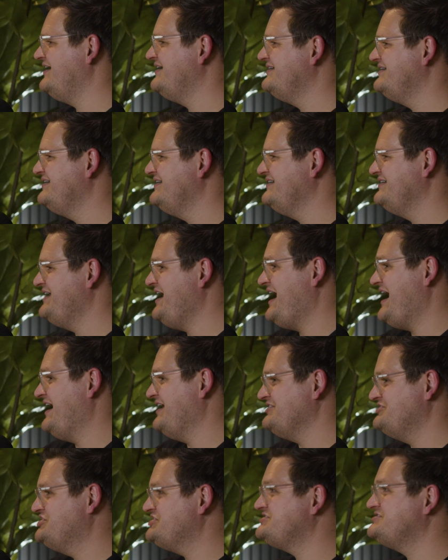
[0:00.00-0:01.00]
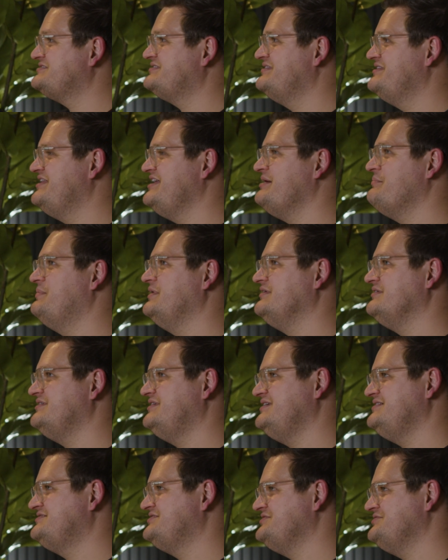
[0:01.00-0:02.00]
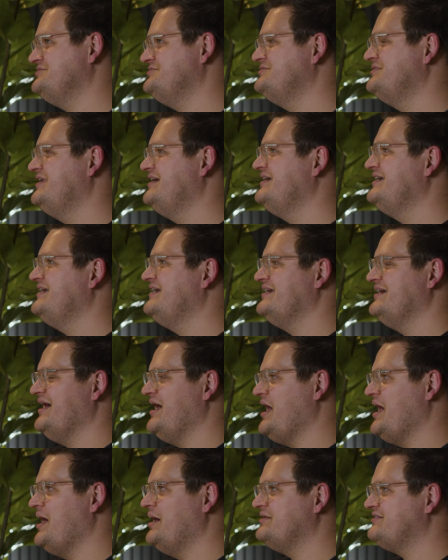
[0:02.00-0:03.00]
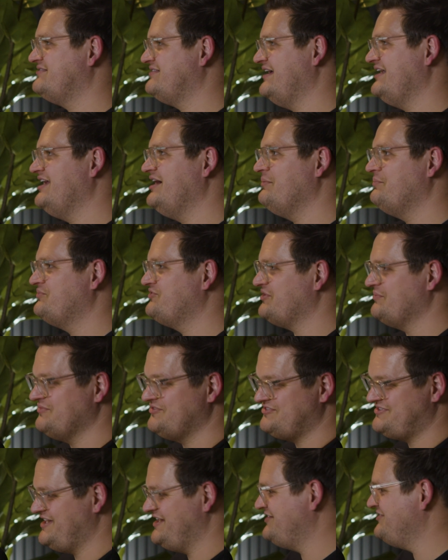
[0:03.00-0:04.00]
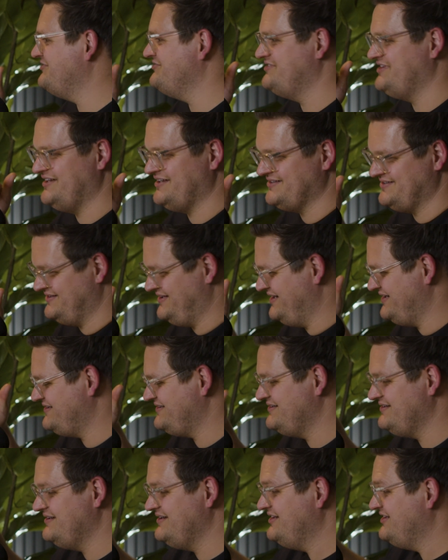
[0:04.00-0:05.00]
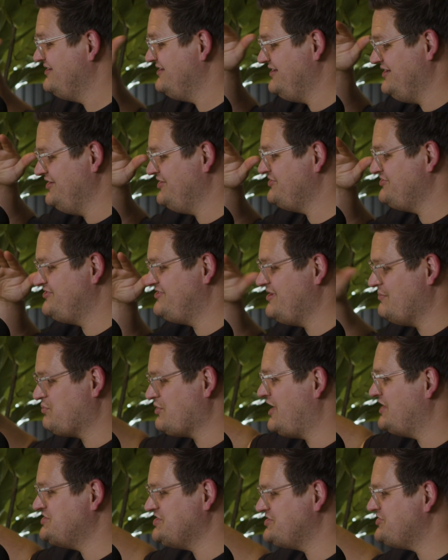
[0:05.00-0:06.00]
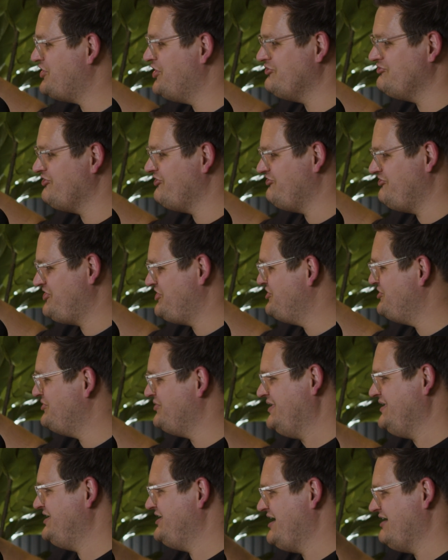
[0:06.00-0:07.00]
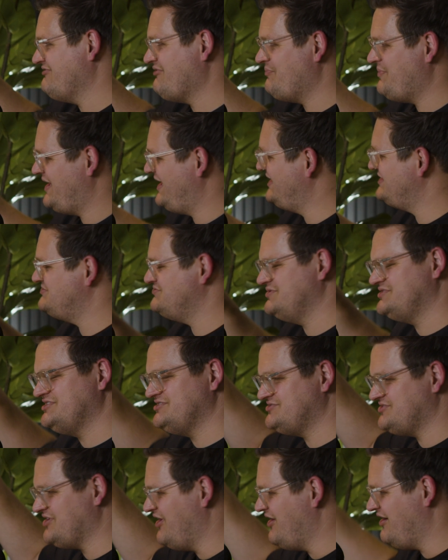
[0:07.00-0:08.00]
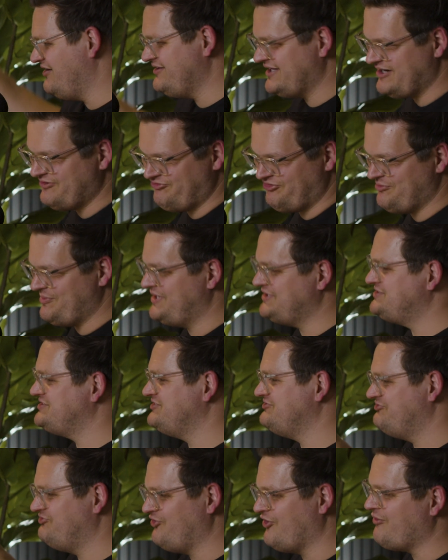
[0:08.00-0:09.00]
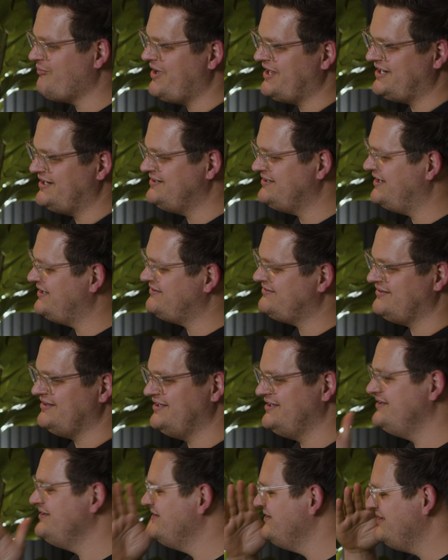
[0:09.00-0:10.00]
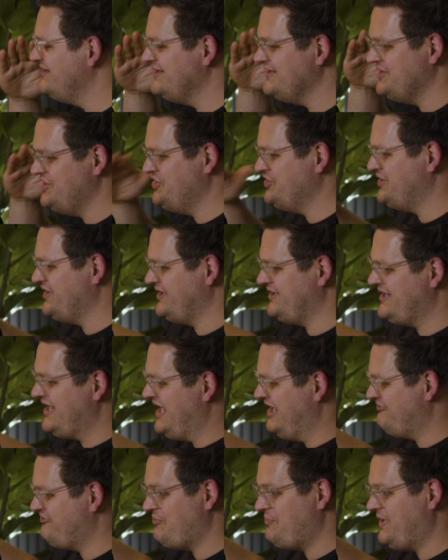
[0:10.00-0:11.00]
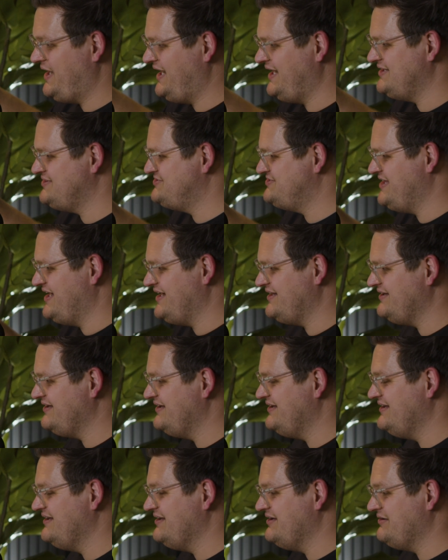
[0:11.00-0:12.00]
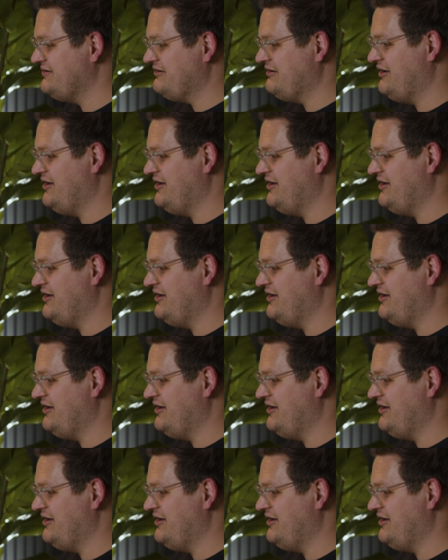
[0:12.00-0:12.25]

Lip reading: Yeah. Just the ability to set up some standard things like, here's the project overview, and you have a page with just all that information formatted nicely. You can have a page that